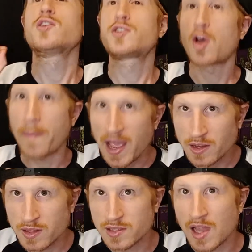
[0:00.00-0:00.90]
So back
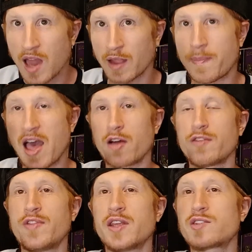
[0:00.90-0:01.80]
to the sonic palette
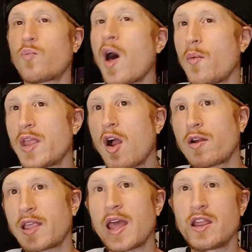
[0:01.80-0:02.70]
of this, while we
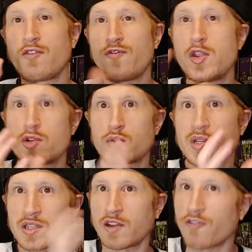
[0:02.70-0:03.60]
are getting
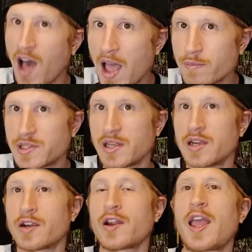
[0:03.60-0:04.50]
futuristic vibes
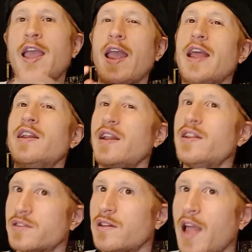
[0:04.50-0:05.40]
here, and it
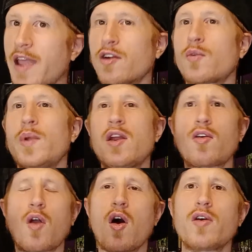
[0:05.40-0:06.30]
is lighter, we
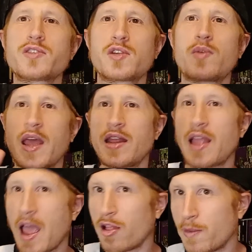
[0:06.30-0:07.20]
are also
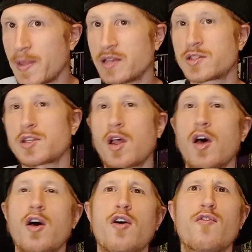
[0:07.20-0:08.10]
getting elements
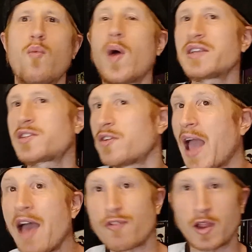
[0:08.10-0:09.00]
of Western
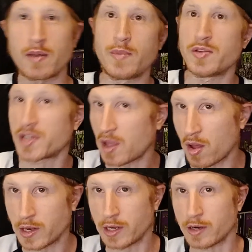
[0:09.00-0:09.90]
African music
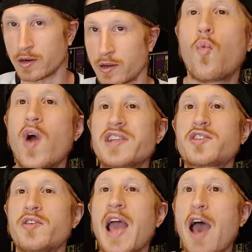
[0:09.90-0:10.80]
on here.
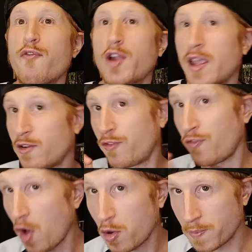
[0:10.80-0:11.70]
Western African
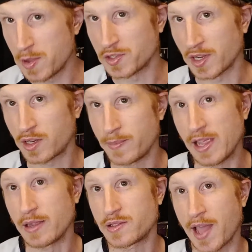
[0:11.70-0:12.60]
folk music to be
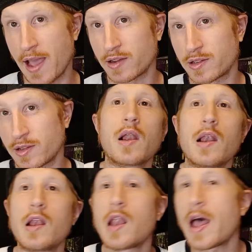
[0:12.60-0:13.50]
exact.
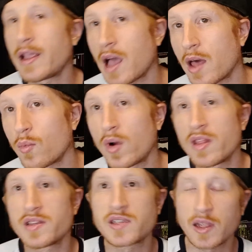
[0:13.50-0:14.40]
Like on one of
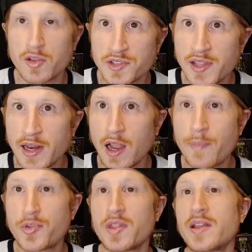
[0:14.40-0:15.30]
the singles leading
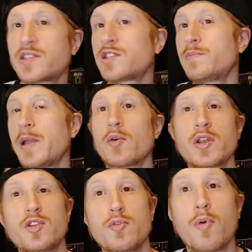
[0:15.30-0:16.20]
up to this,
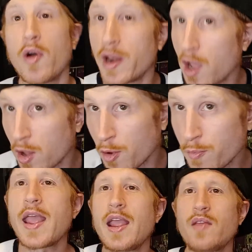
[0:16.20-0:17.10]
Spirit 2.0.
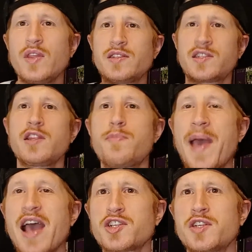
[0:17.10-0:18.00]
And the synth
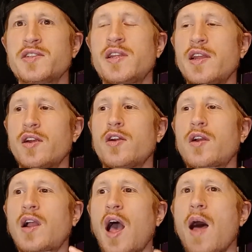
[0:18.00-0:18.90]
patches
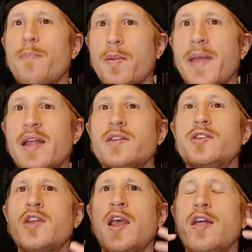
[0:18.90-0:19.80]
here
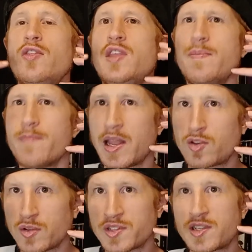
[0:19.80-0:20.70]
complement the
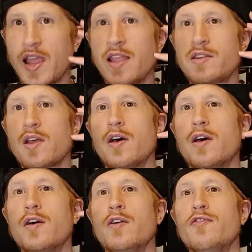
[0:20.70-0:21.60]
mental state
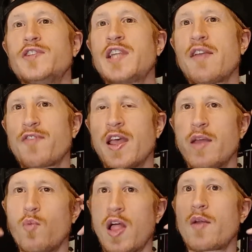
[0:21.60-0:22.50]
of Sampha
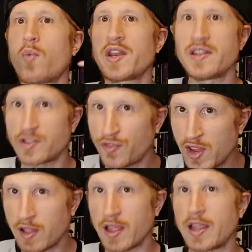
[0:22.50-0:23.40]
and like what he's
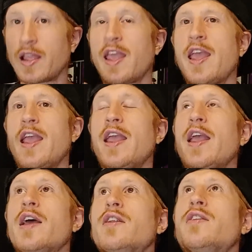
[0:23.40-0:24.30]
feeling,
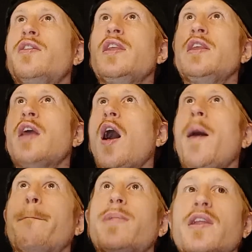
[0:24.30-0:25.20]
and the
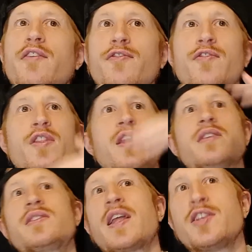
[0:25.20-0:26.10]
uplift, the
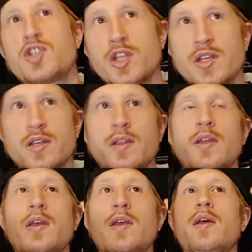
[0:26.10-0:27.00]
ascension,
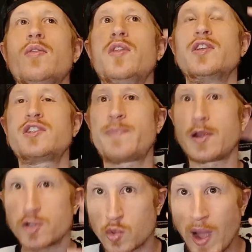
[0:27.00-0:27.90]
the
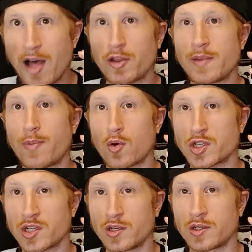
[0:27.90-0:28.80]
spirituality
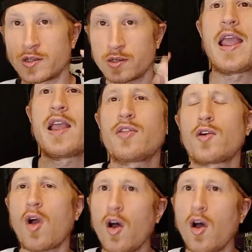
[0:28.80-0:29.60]
portion and there